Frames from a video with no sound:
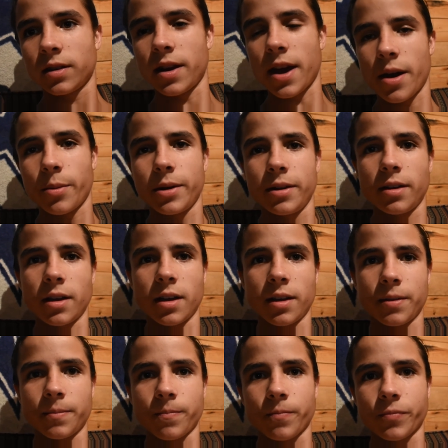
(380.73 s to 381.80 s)
Yeah, we.
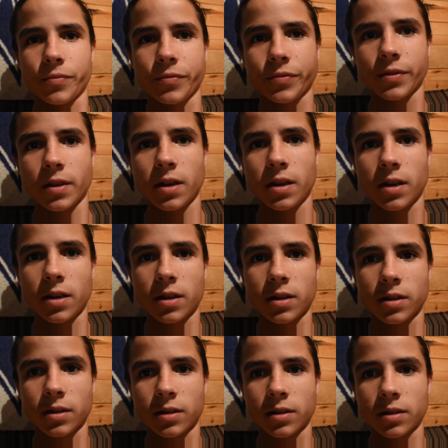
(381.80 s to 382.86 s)
It was like 9
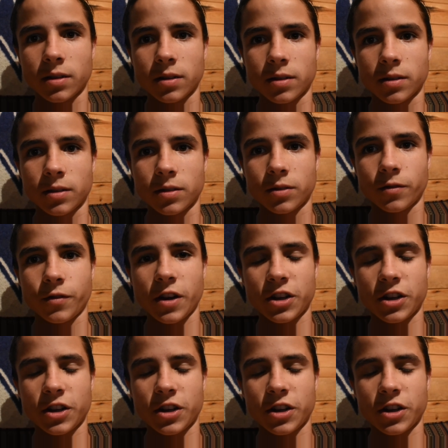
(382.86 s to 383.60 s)
o'clock when y'all finished.